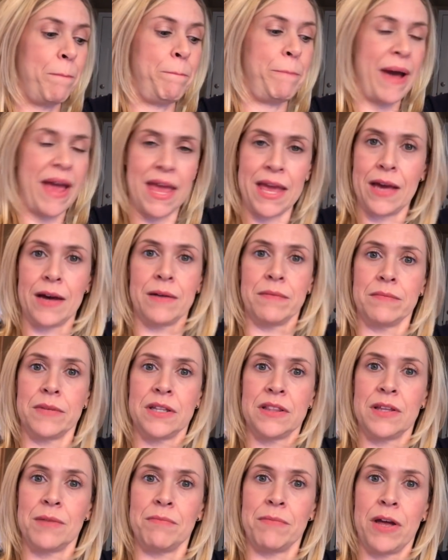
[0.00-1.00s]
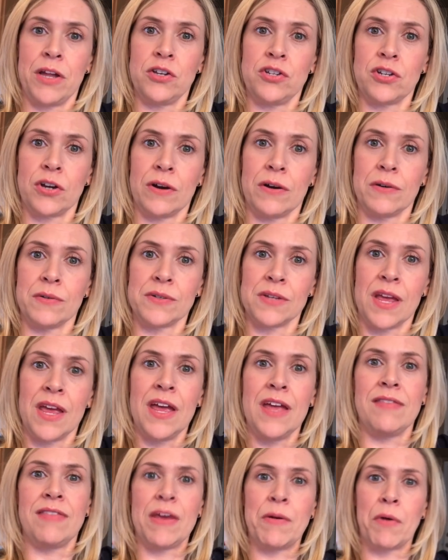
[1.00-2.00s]
bam, the Munchos,
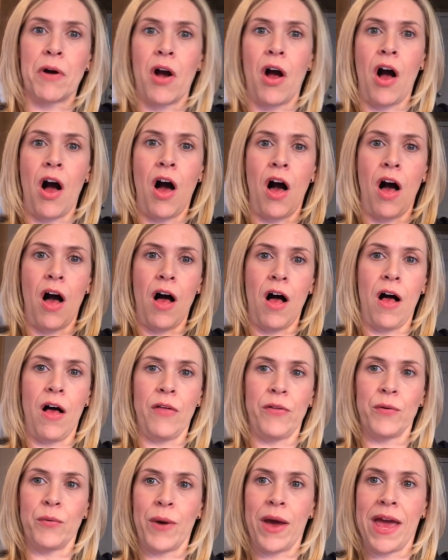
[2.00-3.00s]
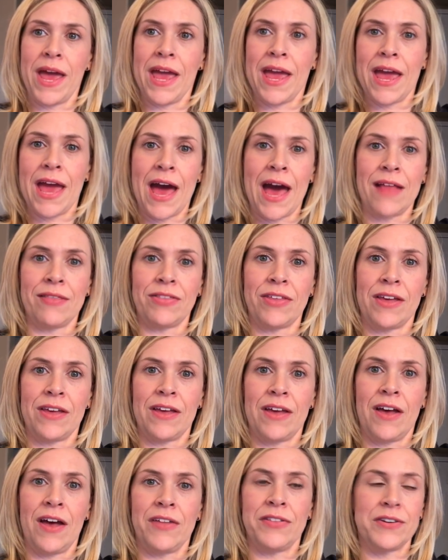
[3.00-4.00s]
they were all the way at
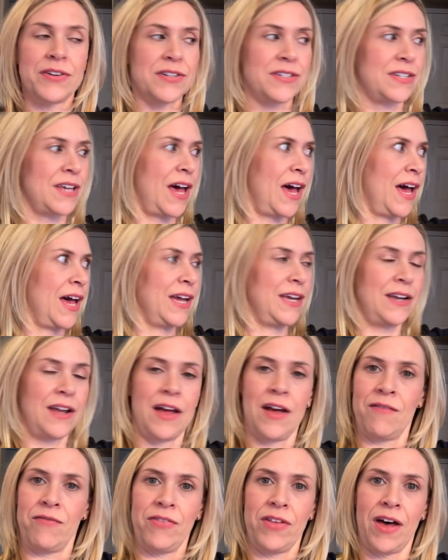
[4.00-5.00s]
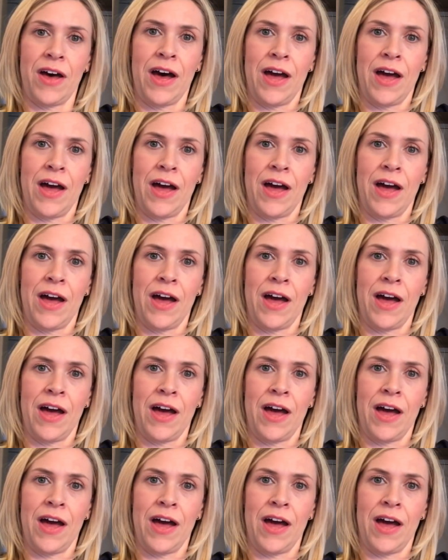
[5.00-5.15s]
the other side of the